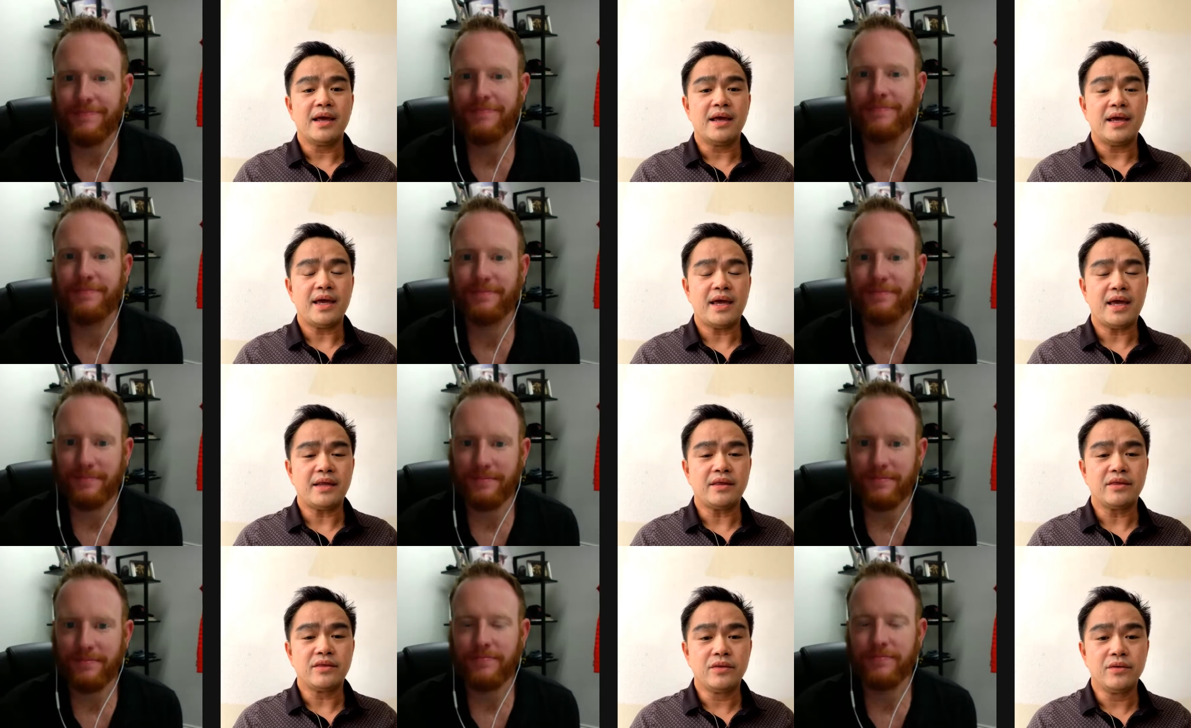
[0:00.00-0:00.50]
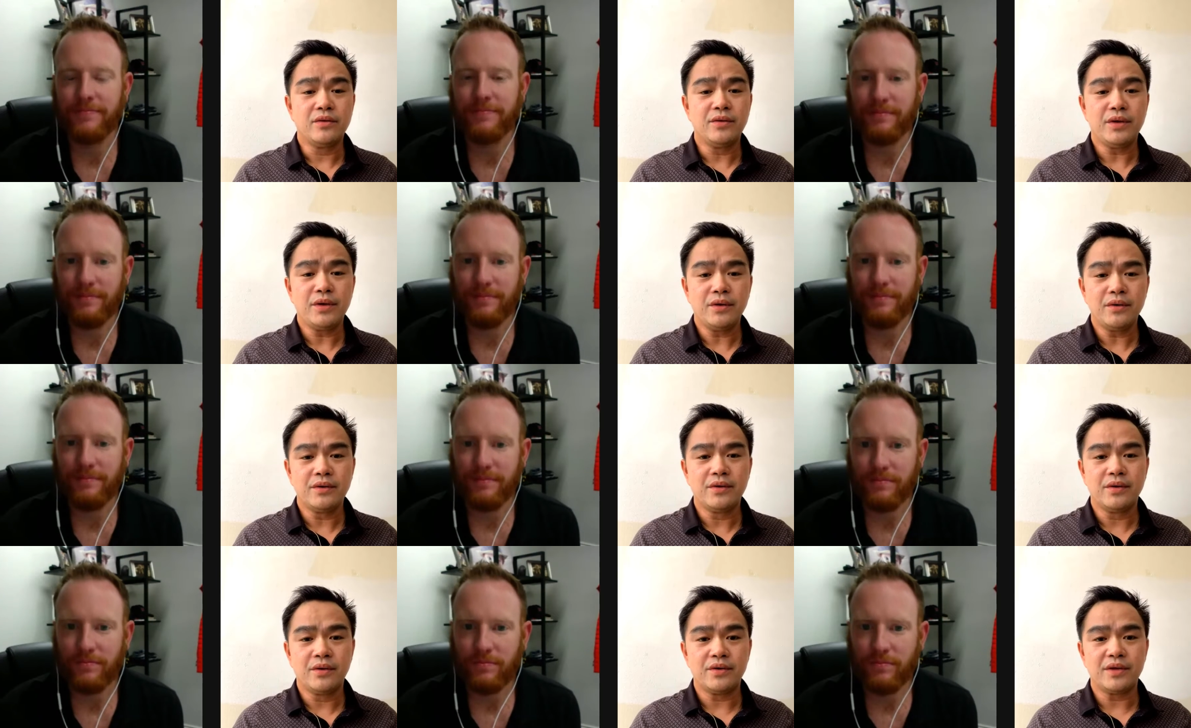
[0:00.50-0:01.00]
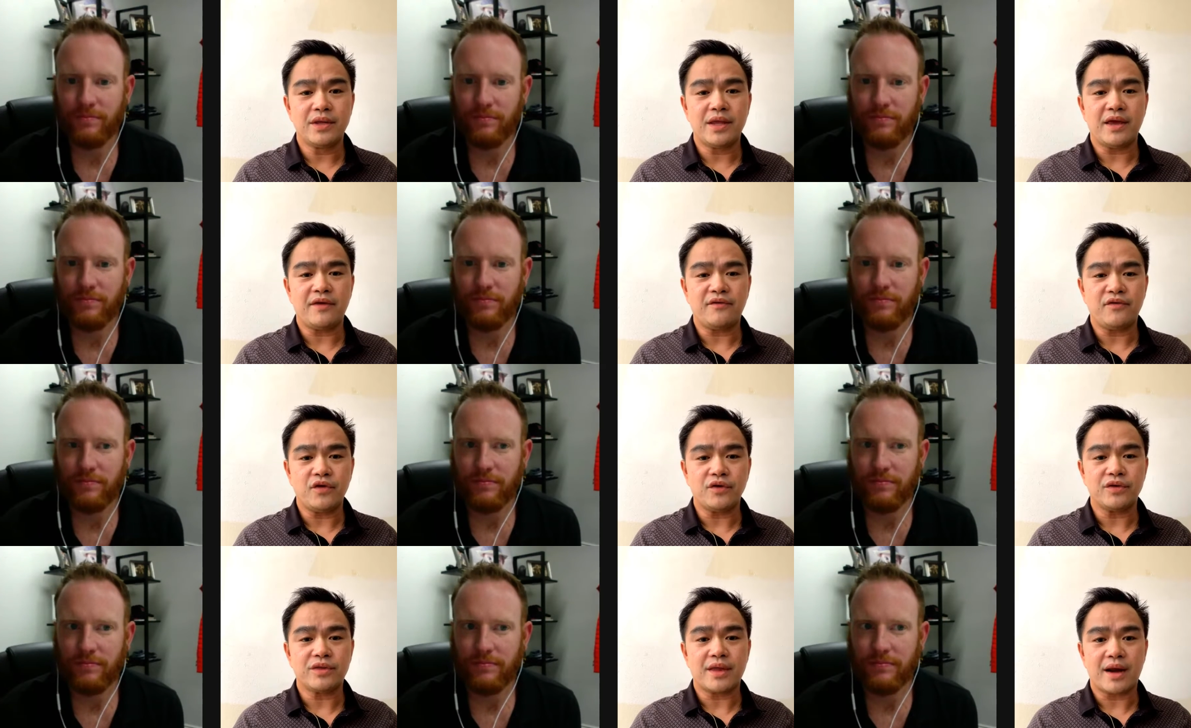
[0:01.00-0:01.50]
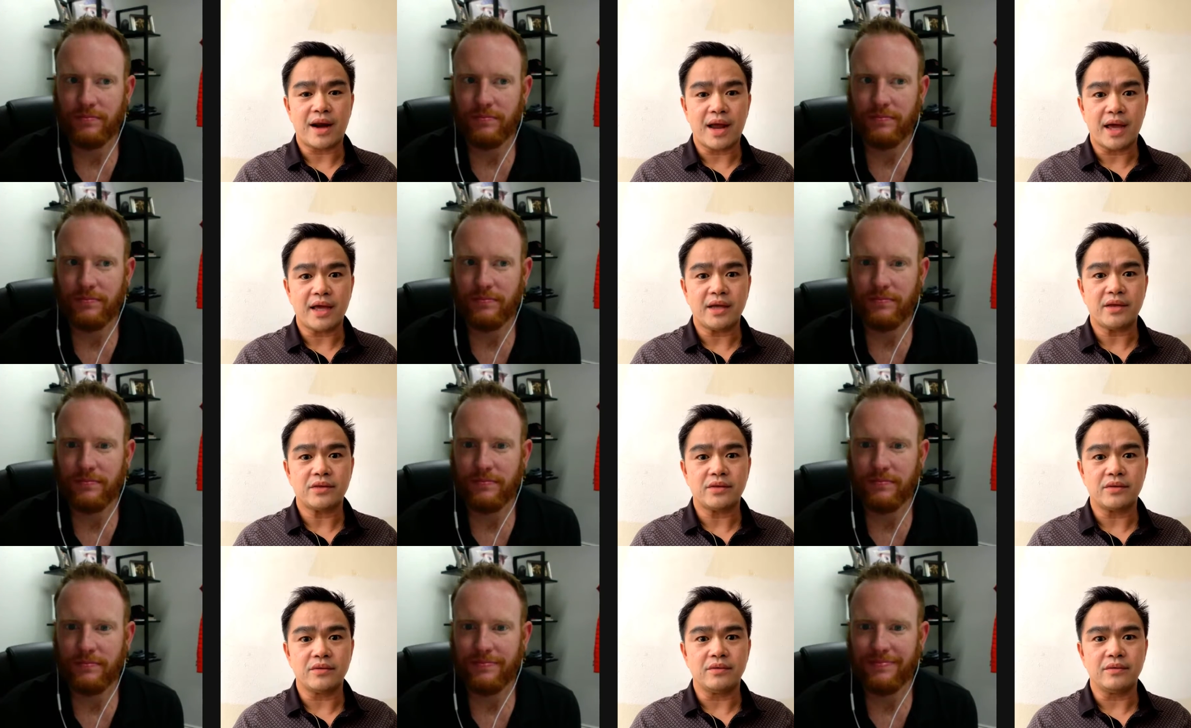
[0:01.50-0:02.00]
Speaker 1: it do you good if you
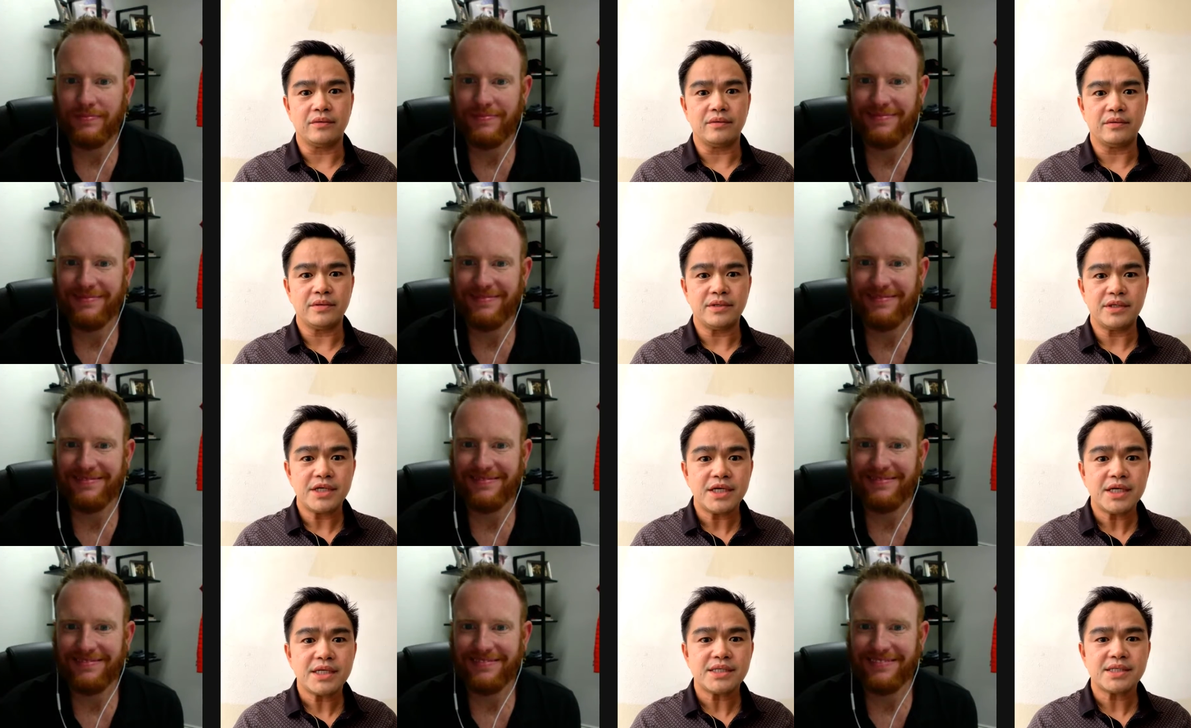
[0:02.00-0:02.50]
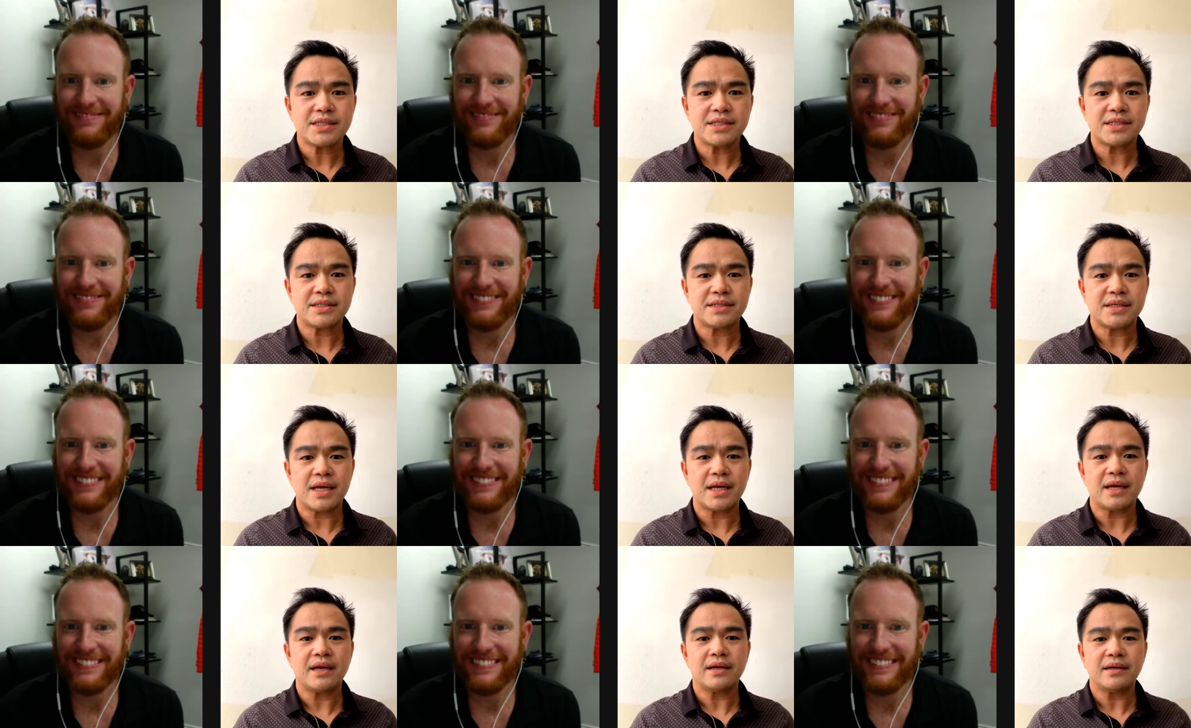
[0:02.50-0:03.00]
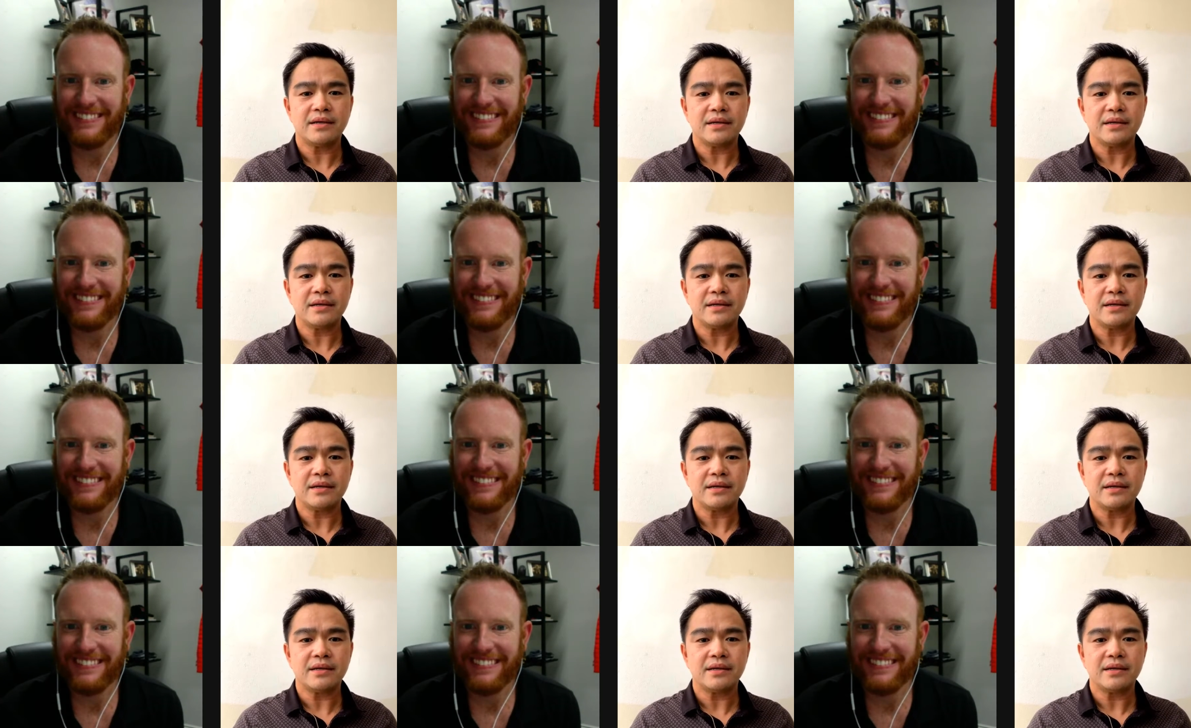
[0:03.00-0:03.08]
try to just